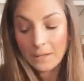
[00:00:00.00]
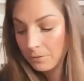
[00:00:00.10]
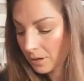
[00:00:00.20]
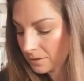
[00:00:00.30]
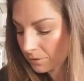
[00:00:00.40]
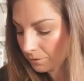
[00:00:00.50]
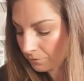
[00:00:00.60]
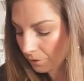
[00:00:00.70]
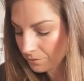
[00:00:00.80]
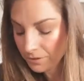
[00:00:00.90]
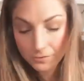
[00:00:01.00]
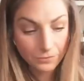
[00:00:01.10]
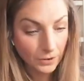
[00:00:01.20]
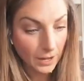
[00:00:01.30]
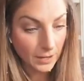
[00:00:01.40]
okay, so the rose
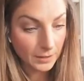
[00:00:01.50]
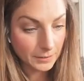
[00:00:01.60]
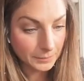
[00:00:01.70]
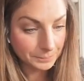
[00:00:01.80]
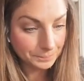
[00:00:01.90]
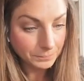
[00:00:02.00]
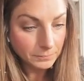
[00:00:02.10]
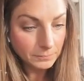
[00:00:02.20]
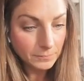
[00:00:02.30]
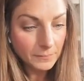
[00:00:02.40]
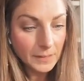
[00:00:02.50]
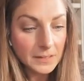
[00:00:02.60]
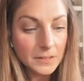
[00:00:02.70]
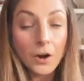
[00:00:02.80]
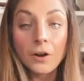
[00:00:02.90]
thread
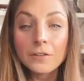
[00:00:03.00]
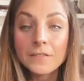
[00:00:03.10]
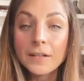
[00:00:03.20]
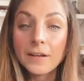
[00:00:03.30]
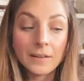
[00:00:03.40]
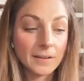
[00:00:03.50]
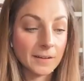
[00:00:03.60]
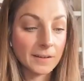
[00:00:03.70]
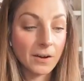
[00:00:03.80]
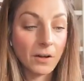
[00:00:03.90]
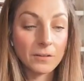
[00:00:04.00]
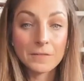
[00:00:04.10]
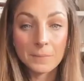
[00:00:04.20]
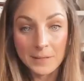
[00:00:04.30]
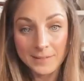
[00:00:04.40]
is the card of the call
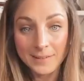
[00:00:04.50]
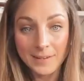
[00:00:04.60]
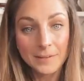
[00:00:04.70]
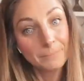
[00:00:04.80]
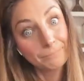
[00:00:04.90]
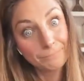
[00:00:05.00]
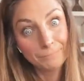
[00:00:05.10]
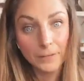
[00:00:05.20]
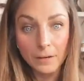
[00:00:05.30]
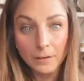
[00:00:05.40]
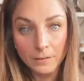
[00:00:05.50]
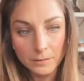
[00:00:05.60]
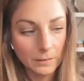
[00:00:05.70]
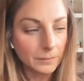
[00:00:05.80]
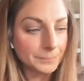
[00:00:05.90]
of the mystic.
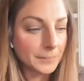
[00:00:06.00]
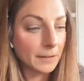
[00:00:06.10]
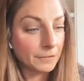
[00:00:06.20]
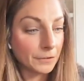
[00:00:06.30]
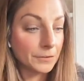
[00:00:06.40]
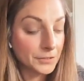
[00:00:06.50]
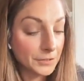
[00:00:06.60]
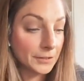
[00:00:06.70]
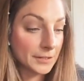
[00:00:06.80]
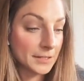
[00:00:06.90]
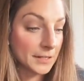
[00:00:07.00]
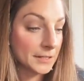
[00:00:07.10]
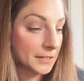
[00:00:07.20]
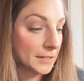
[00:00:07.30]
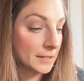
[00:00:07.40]
So if you're still
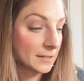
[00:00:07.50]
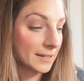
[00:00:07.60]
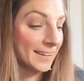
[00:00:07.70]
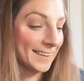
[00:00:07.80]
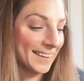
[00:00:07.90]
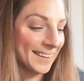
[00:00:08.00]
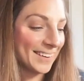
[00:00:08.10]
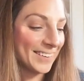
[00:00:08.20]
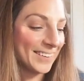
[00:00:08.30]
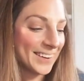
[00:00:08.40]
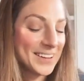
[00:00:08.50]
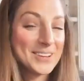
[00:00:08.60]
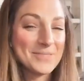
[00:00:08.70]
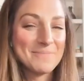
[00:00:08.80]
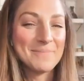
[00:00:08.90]
listening to this,
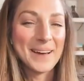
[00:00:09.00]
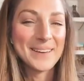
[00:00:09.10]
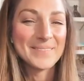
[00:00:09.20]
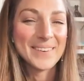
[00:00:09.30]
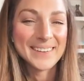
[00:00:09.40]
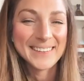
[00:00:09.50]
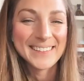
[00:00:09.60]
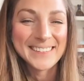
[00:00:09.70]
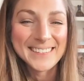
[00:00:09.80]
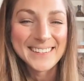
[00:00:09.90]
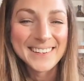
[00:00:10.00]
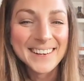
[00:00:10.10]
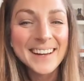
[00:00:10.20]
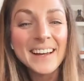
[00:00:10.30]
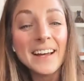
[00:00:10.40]
you might want to consider